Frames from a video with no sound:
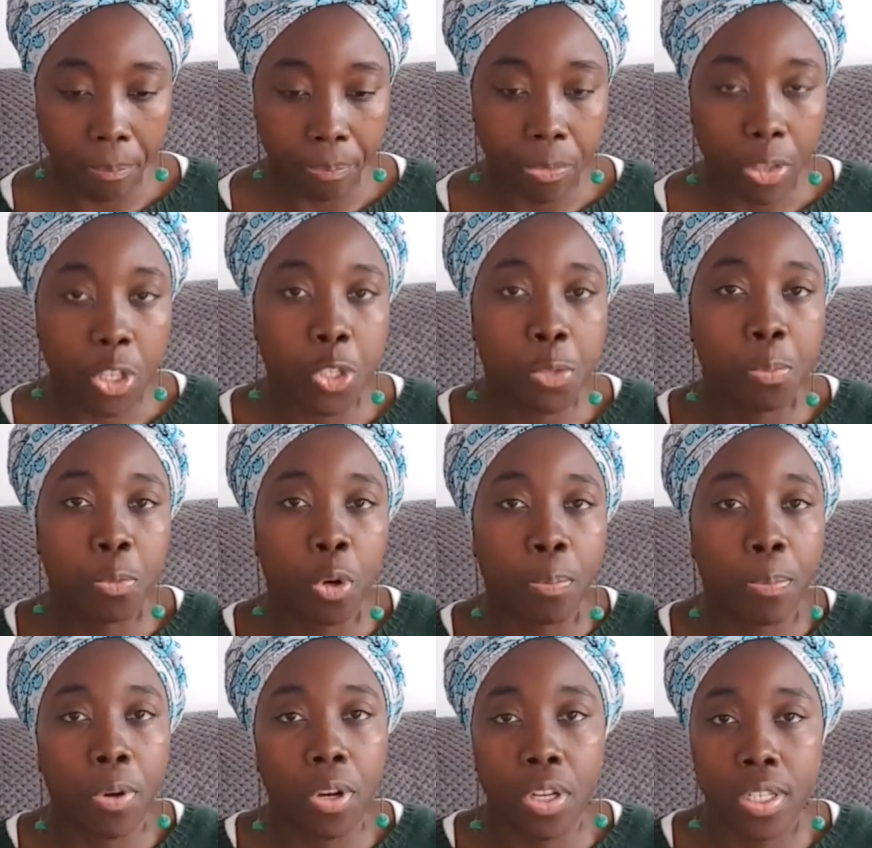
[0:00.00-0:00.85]
small
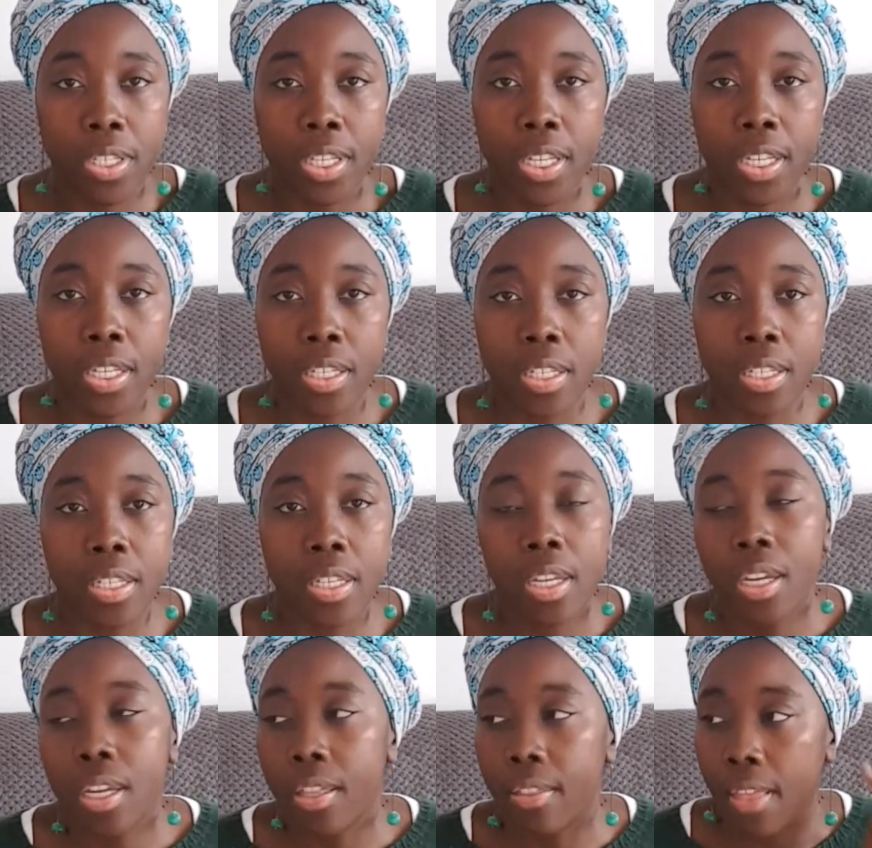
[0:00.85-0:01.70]
boxes
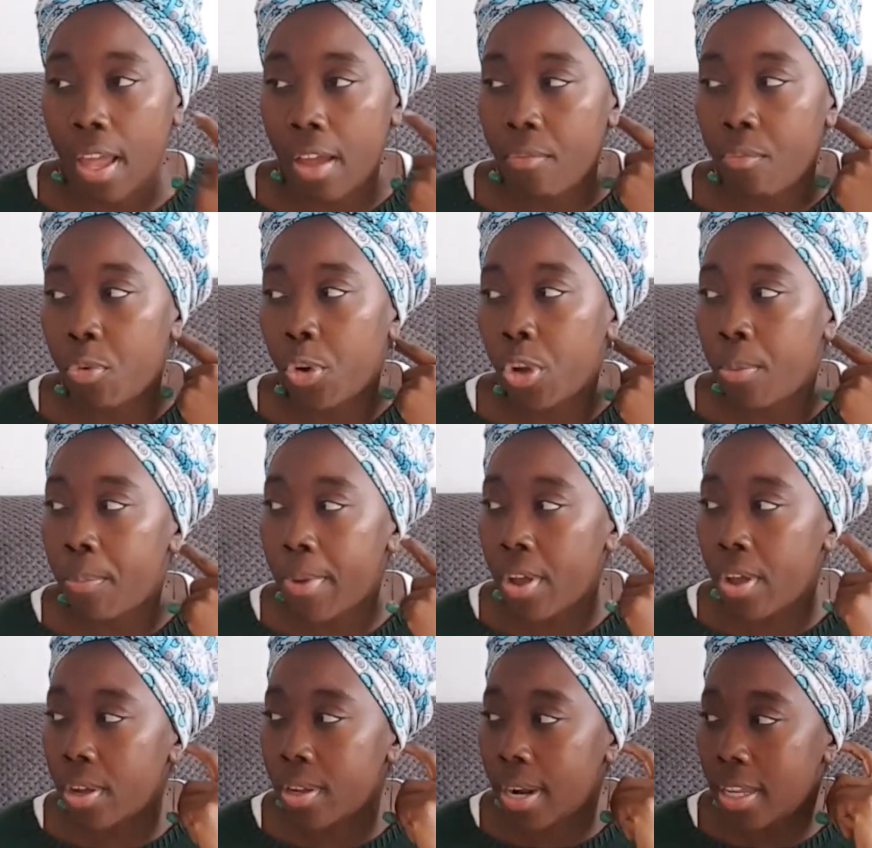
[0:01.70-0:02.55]
that Royal
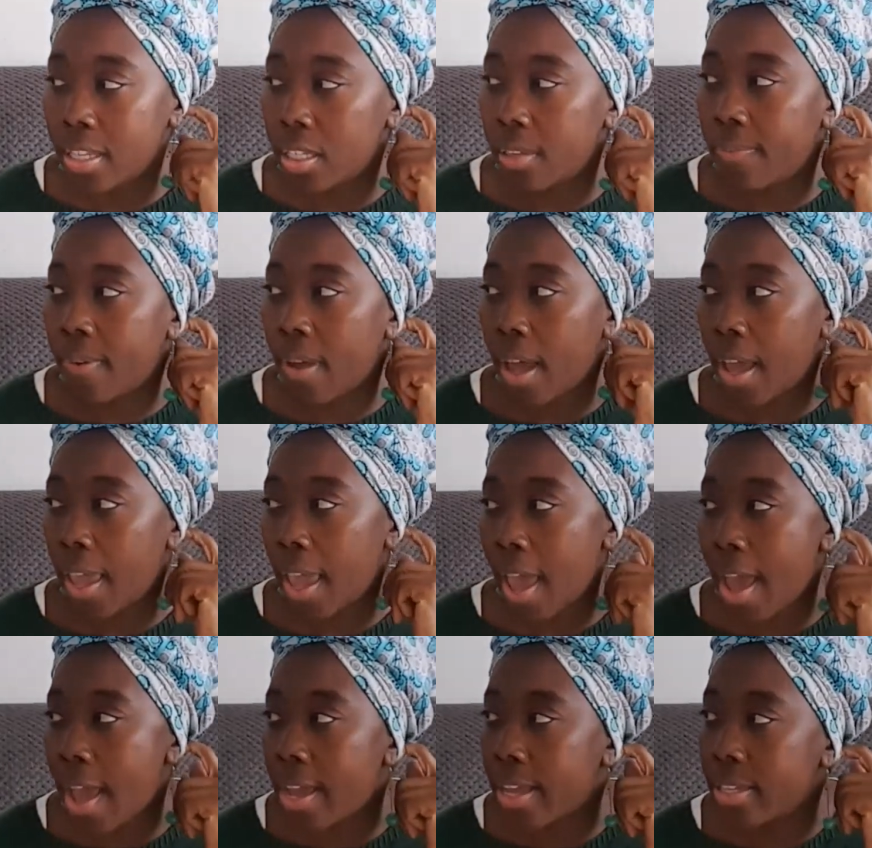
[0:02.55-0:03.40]
Mail classify
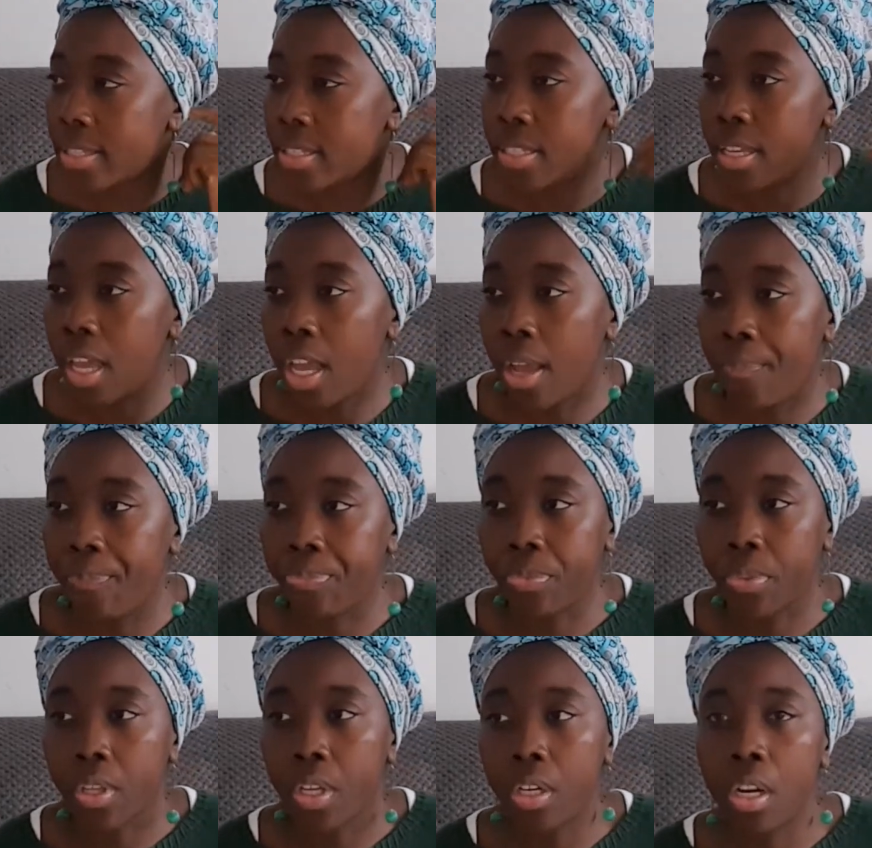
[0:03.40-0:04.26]
as
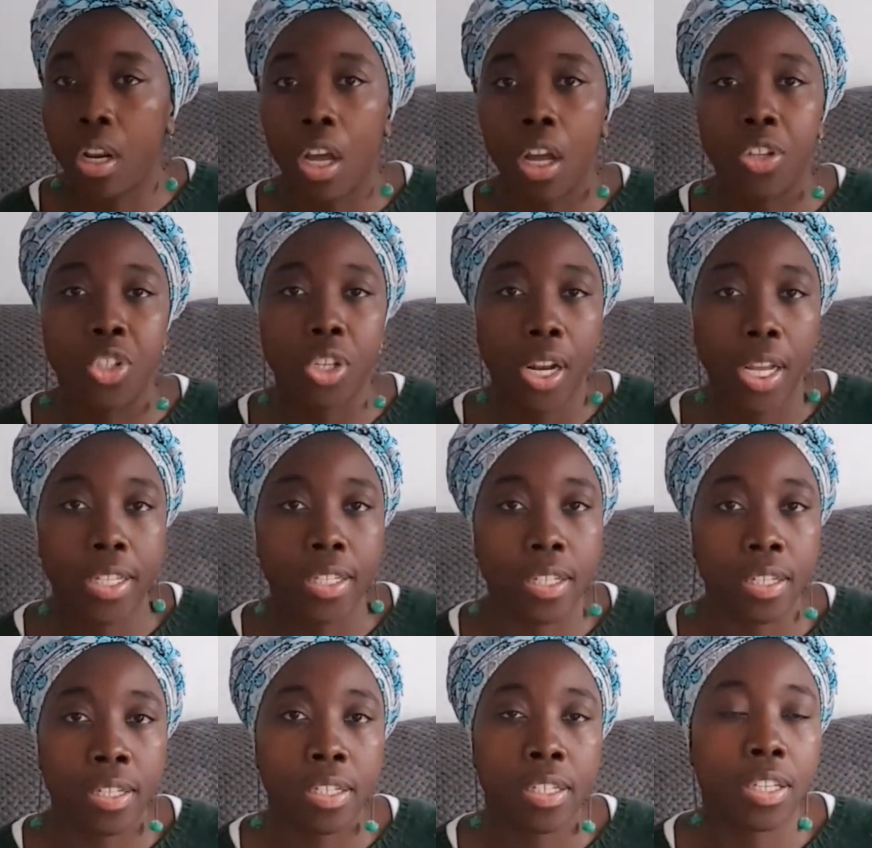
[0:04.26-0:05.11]
large
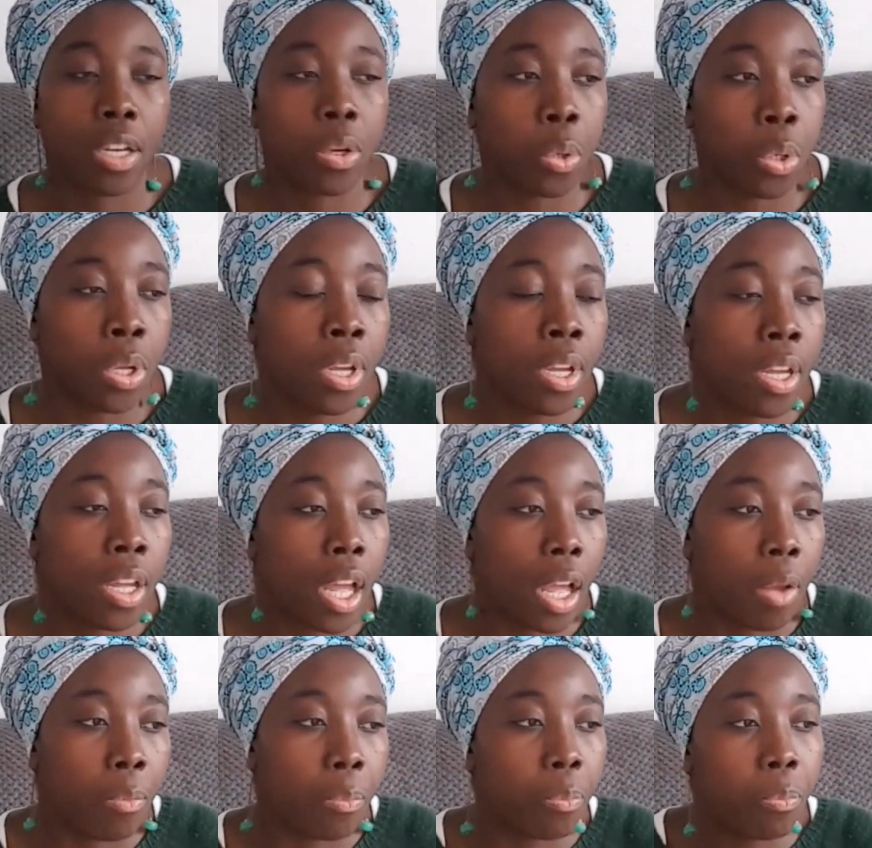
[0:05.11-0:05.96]
letters, so
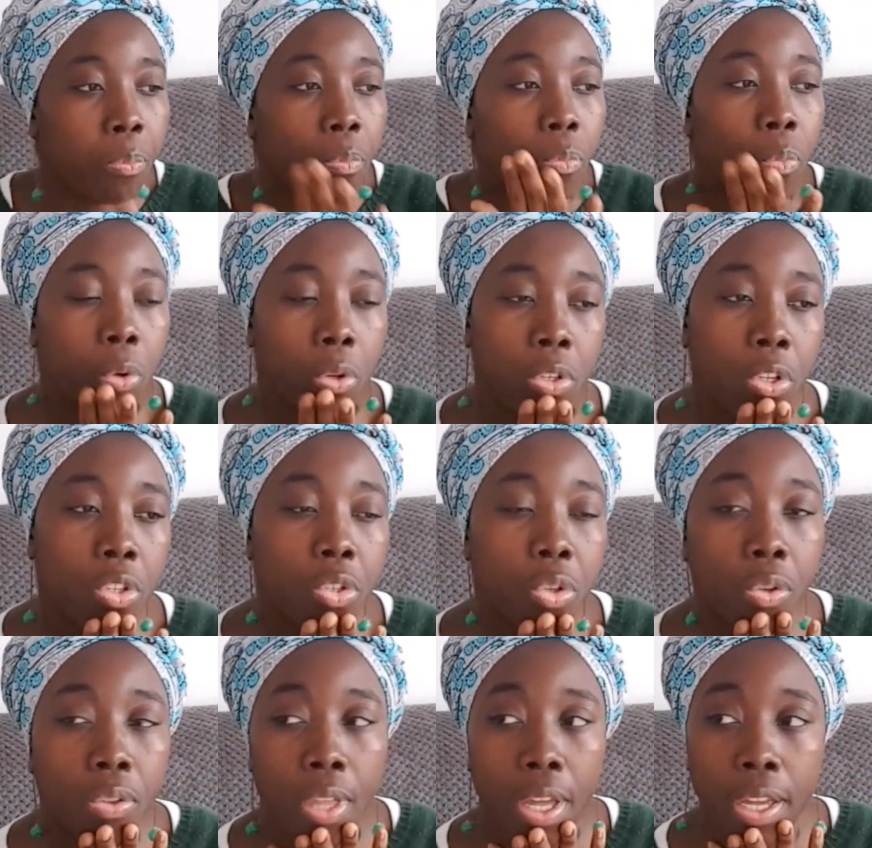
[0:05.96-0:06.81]
I want to
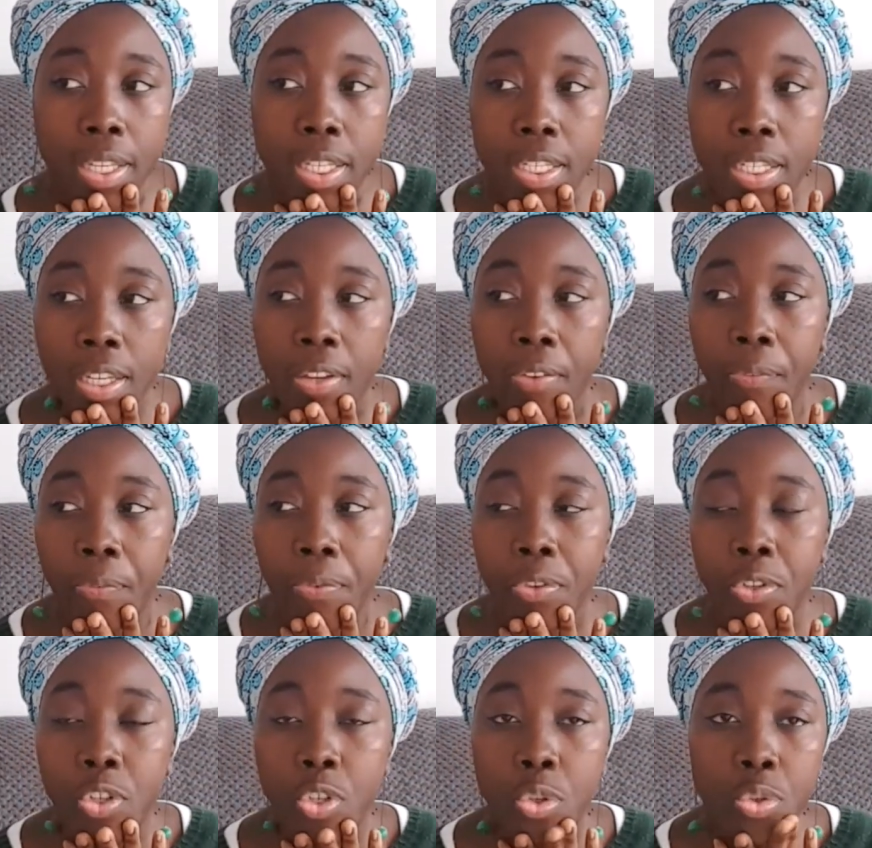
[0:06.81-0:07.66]
do that in
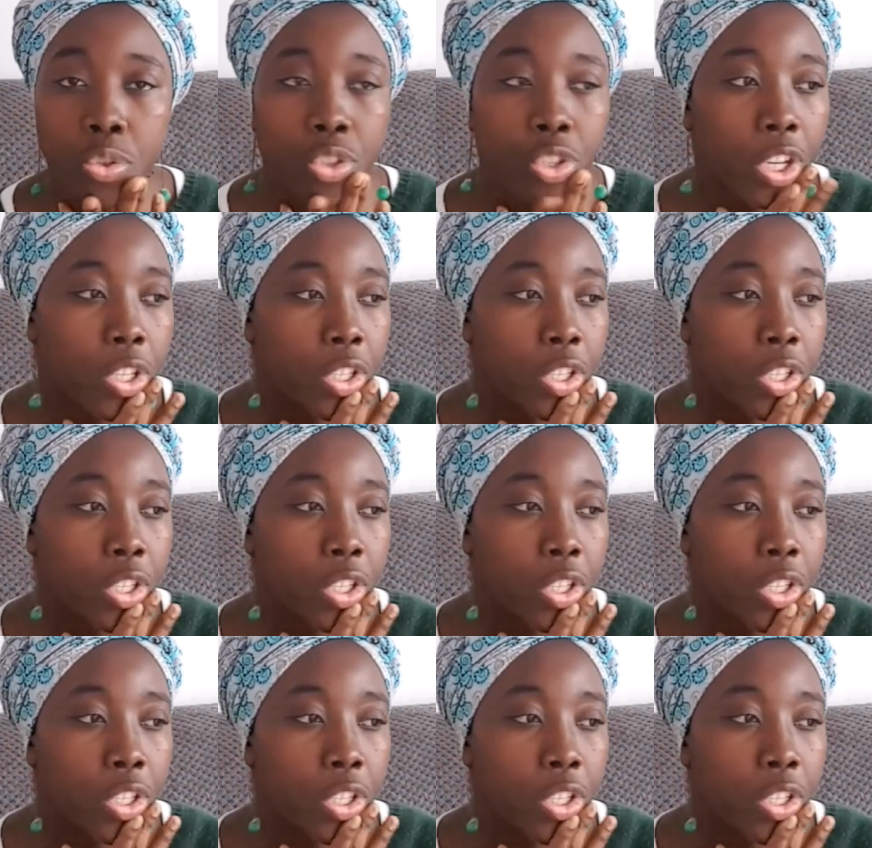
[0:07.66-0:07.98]
future.